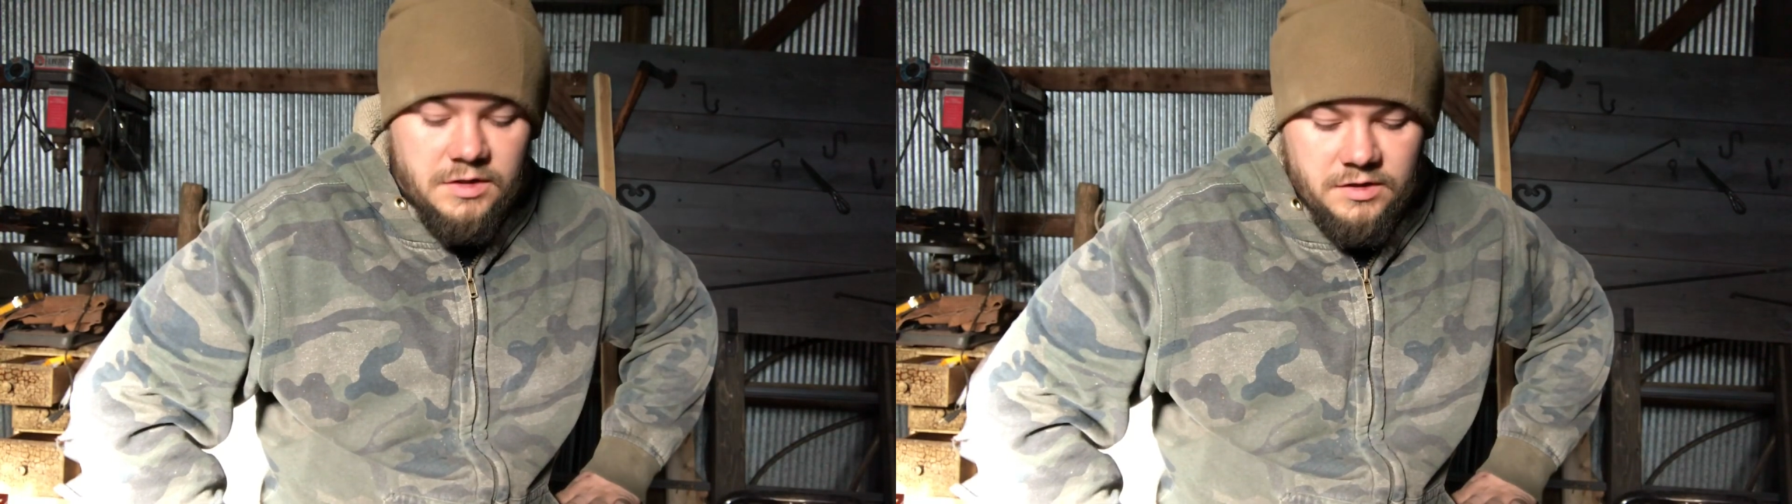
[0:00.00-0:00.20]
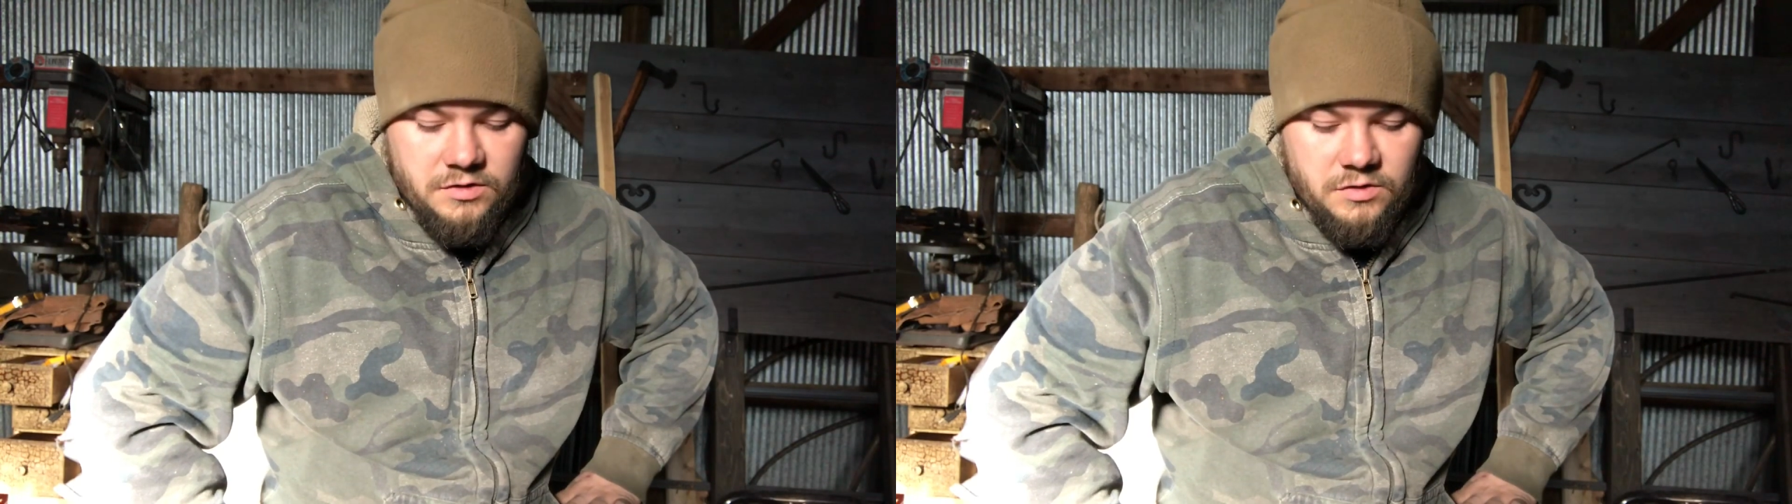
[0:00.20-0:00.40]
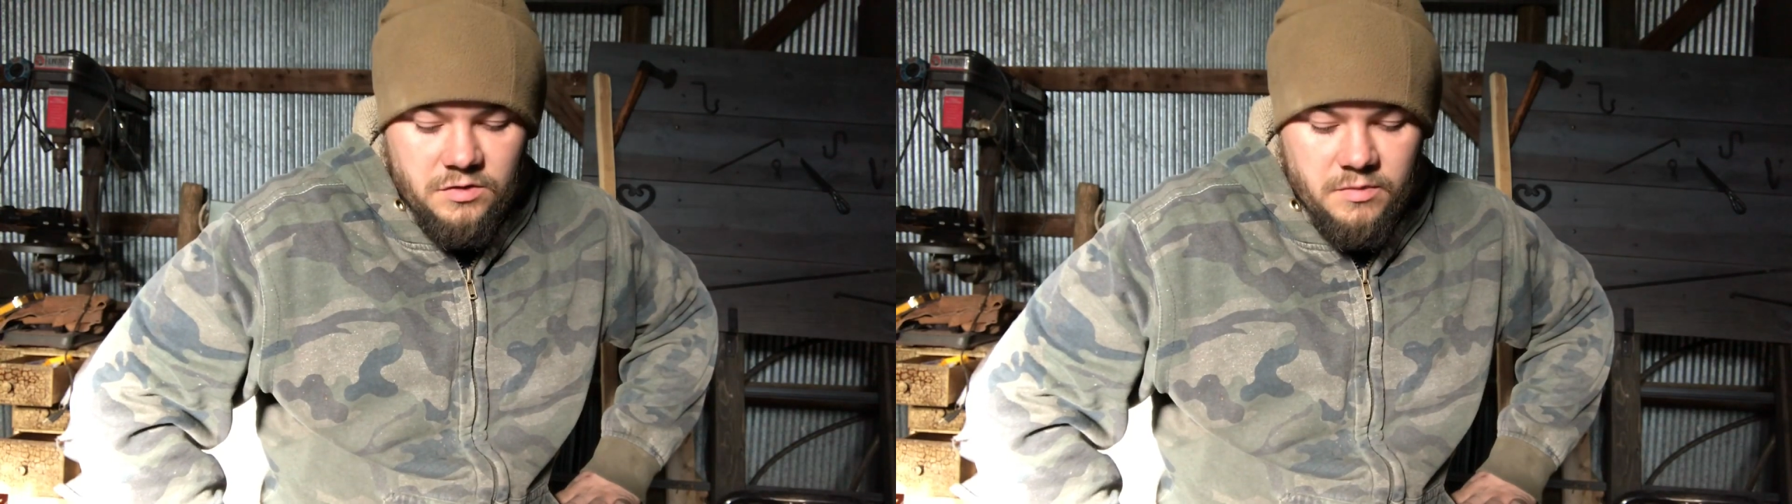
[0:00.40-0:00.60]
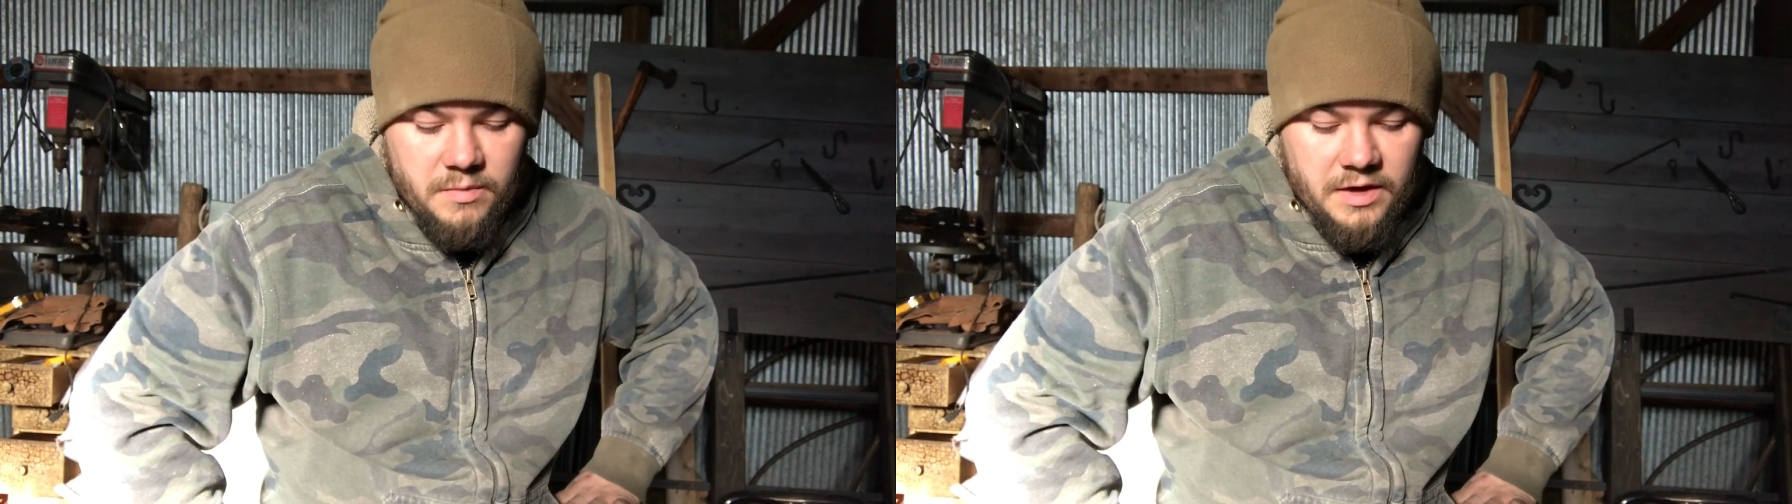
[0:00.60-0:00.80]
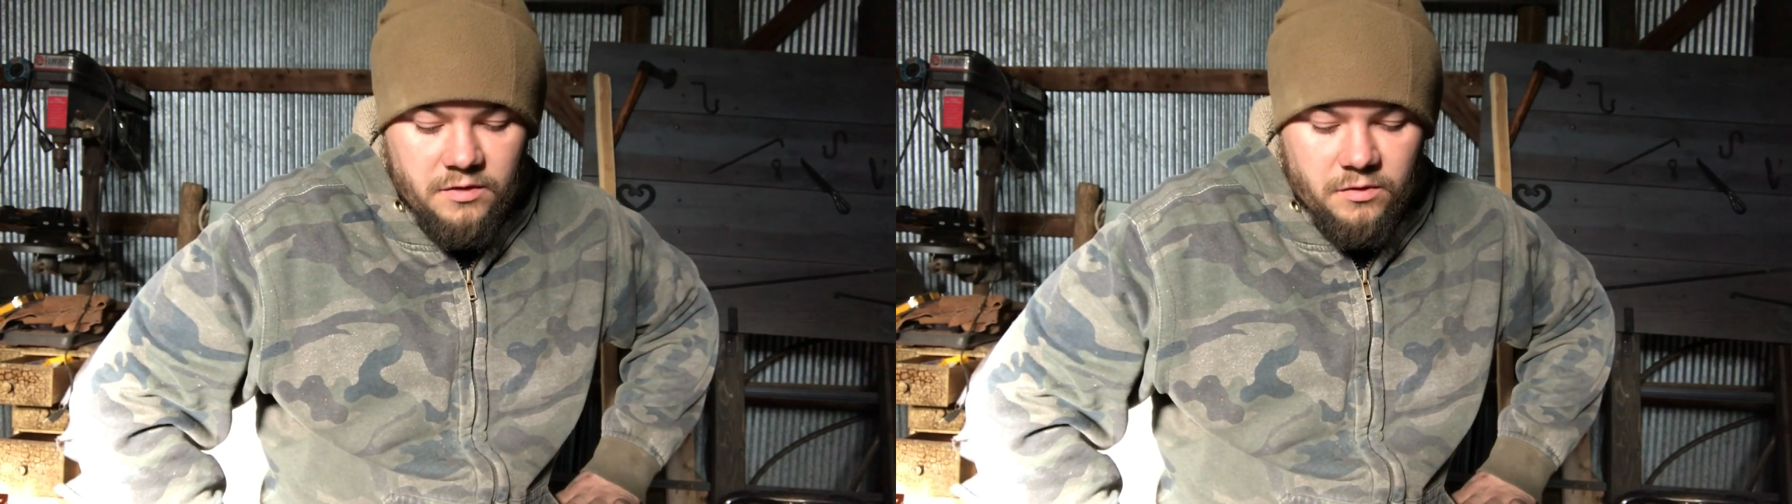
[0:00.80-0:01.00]
into the
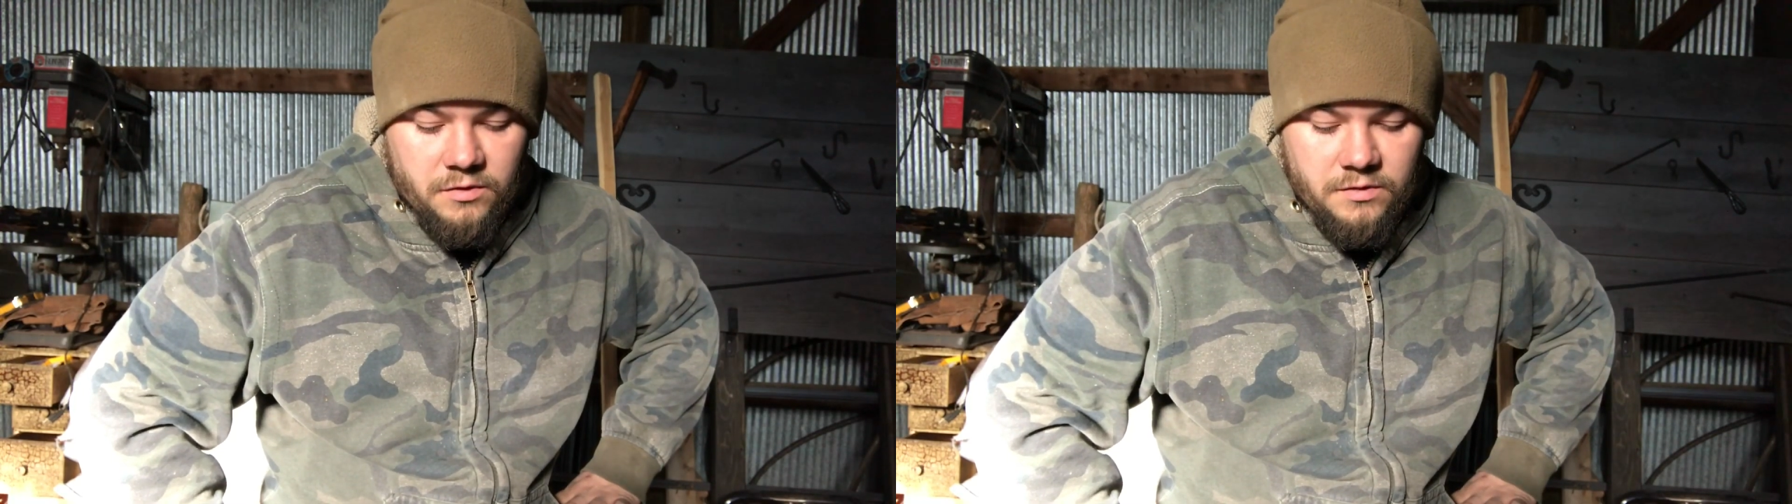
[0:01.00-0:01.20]
metal,